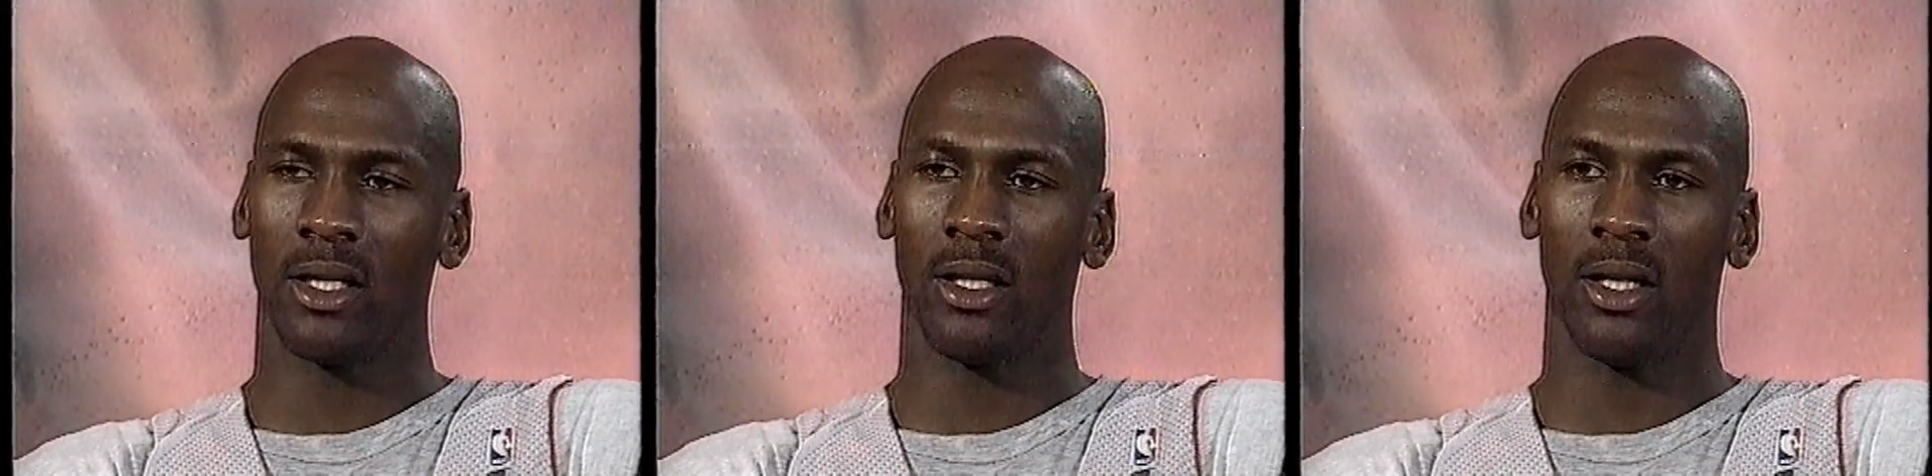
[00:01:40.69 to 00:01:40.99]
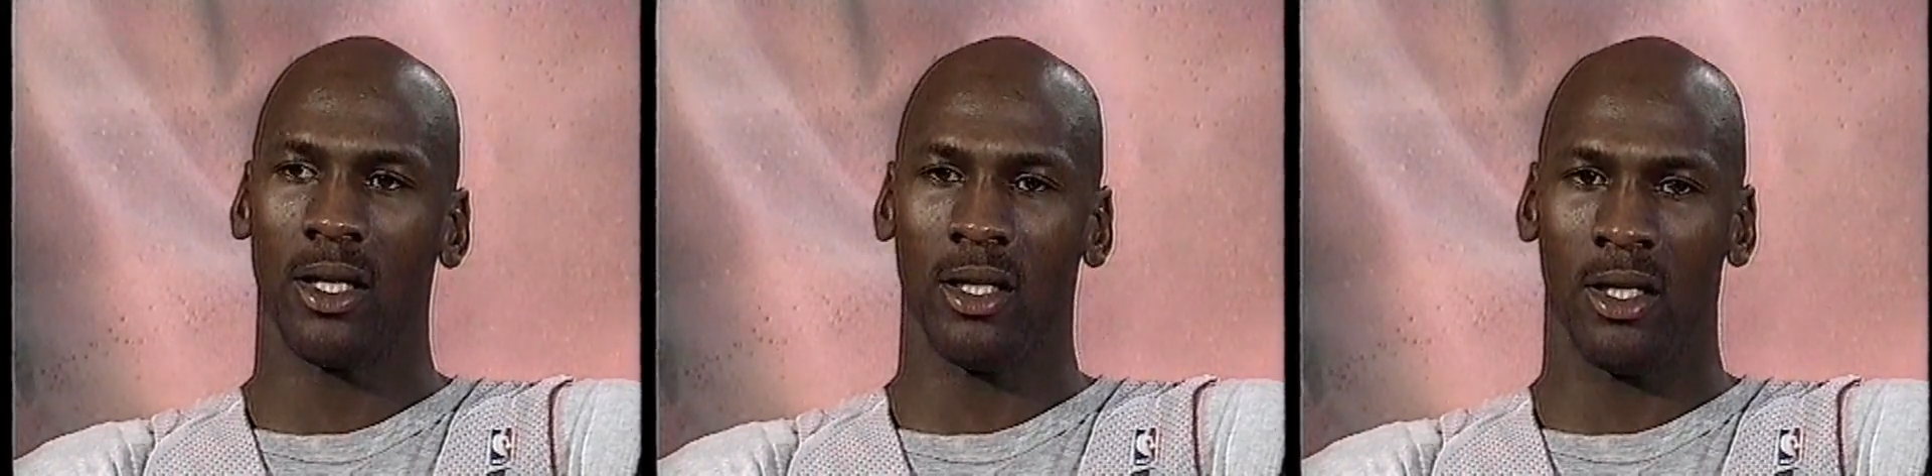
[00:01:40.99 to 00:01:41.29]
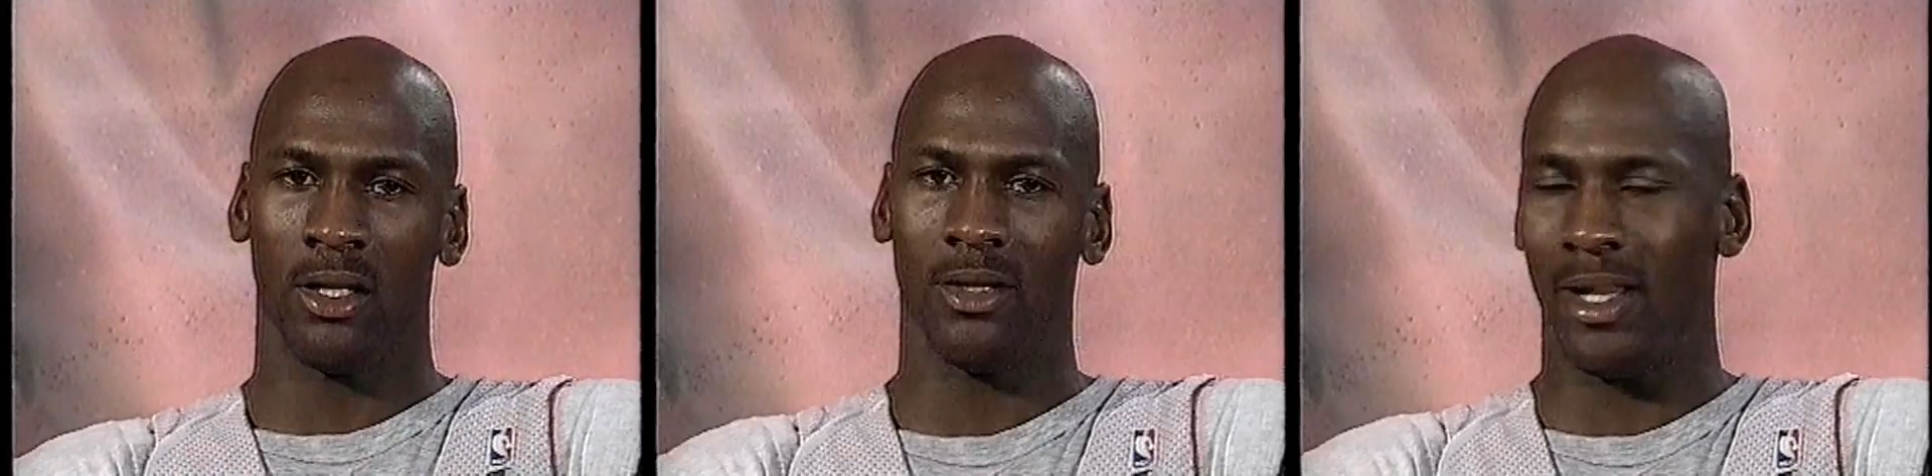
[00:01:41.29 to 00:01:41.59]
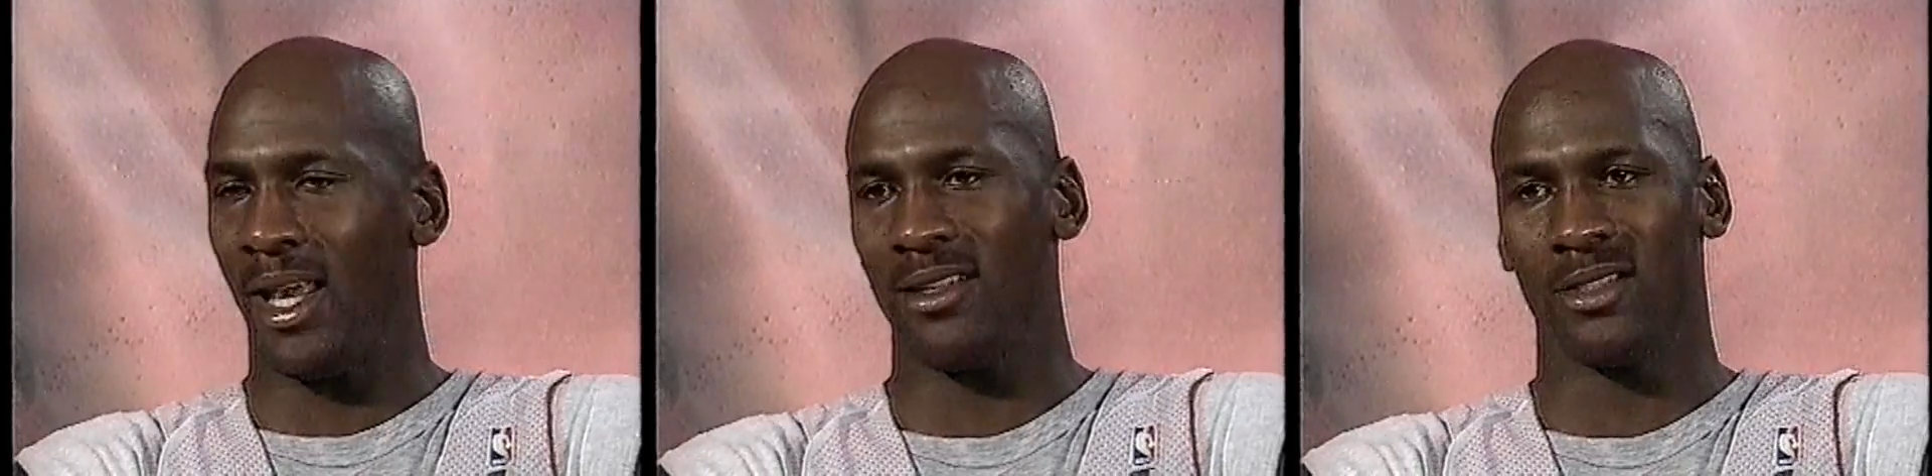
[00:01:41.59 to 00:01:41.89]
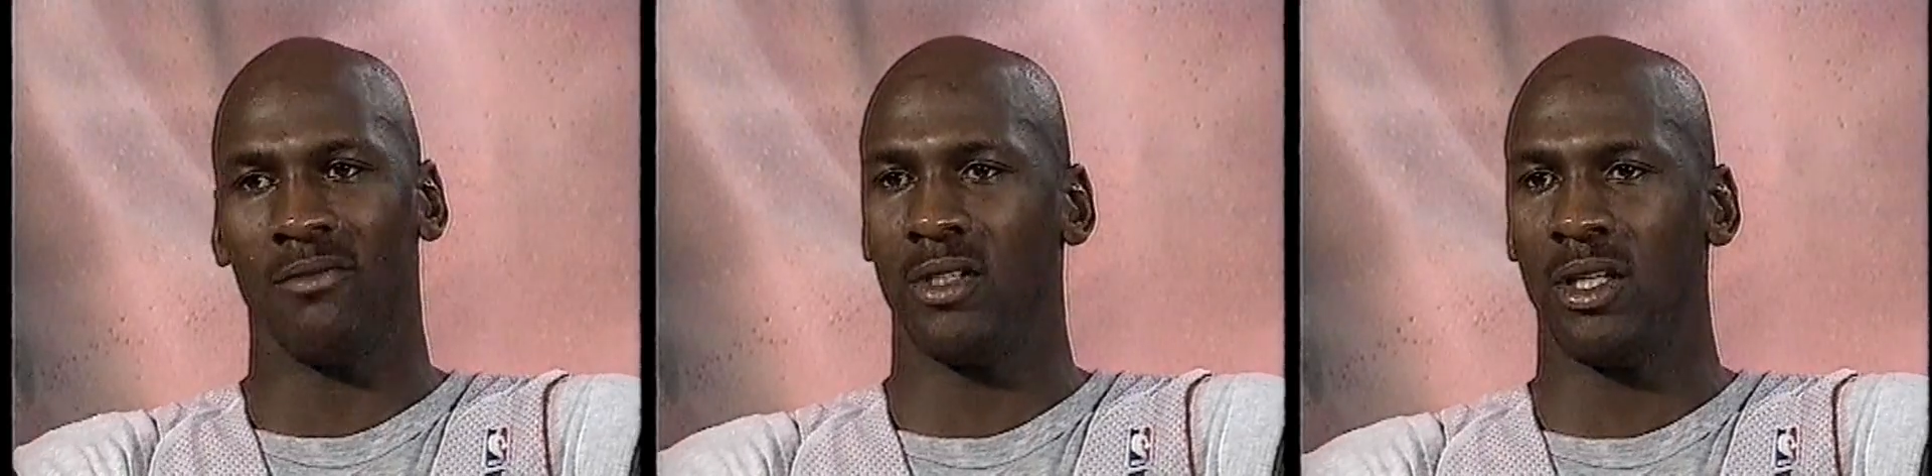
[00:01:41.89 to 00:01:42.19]
the last
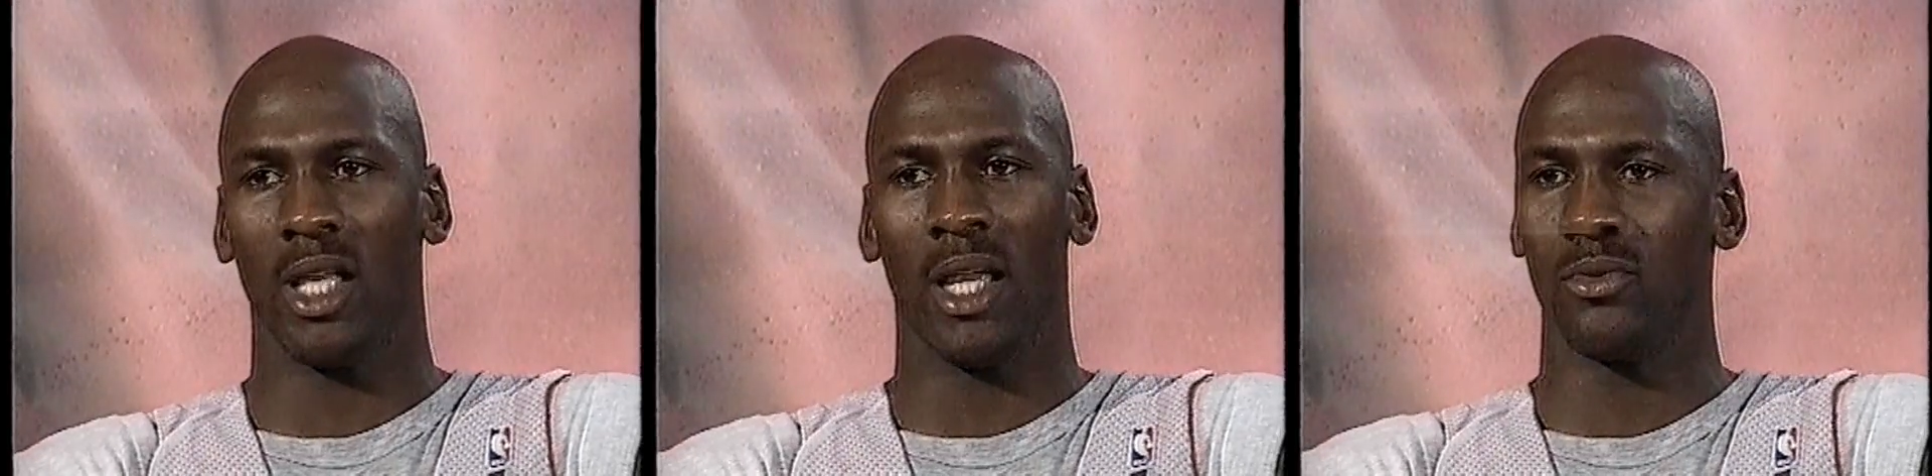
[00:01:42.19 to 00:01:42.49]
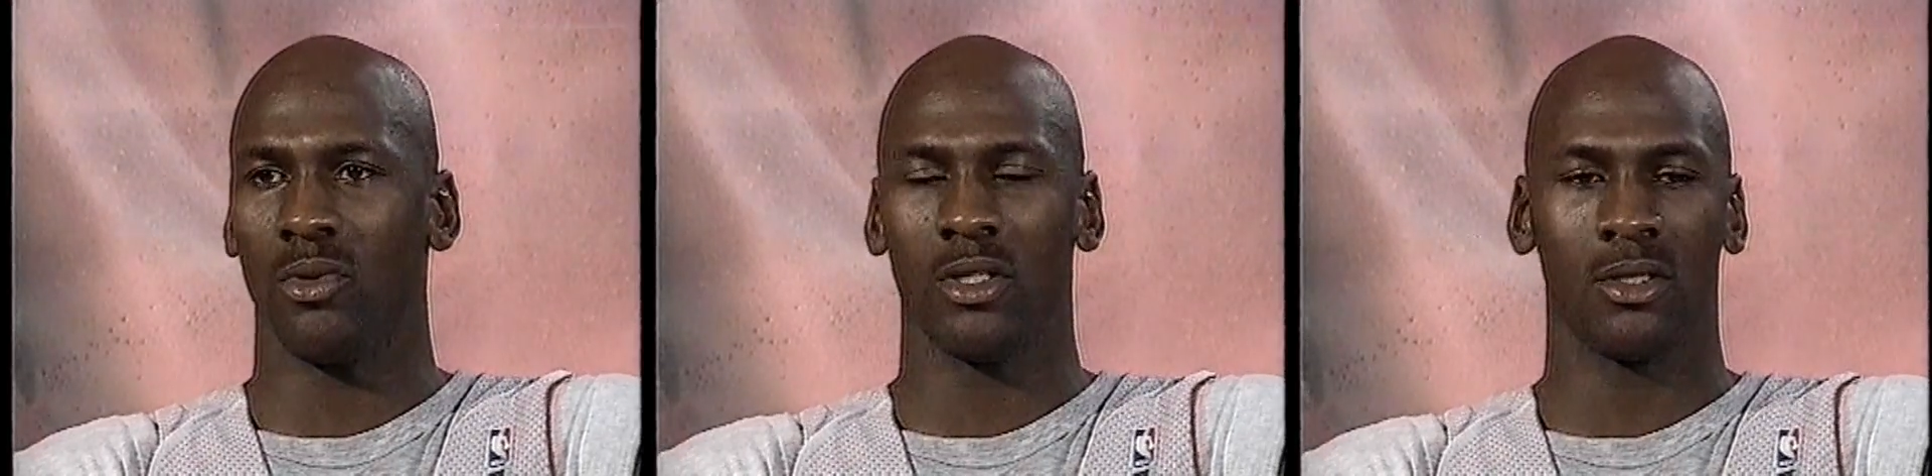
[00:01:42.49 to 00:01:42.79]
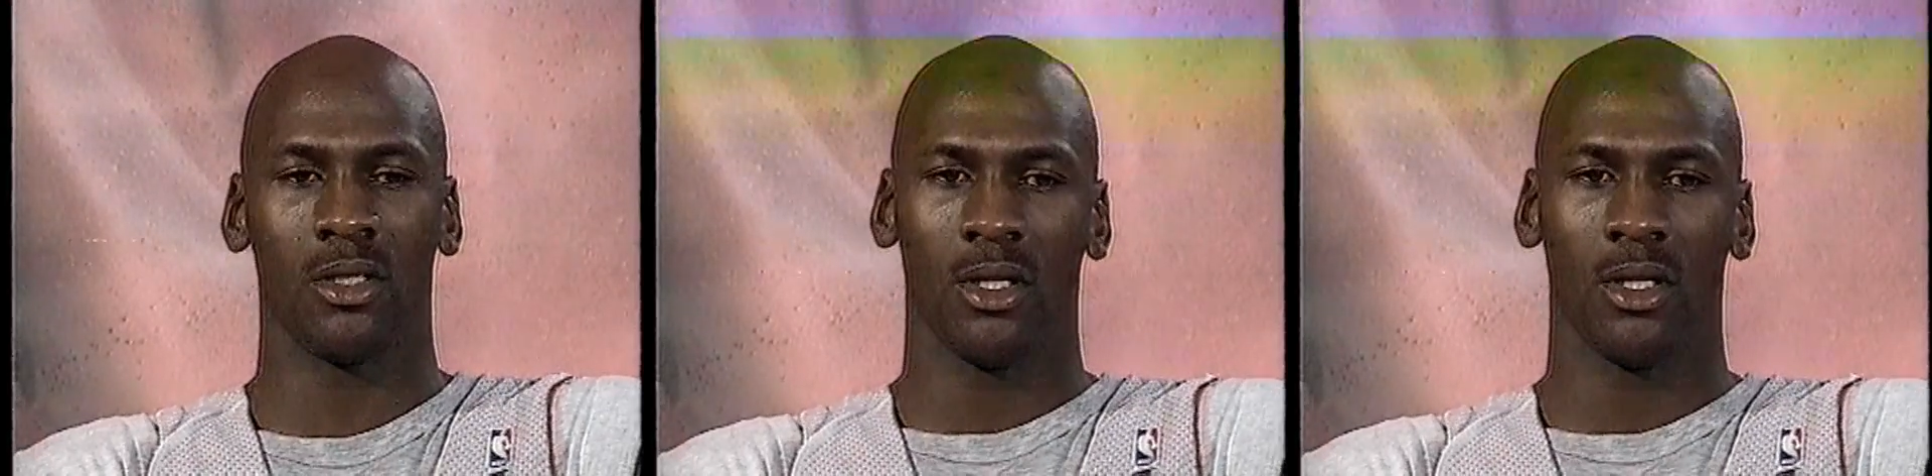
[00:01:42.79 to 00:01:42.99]
17 games was,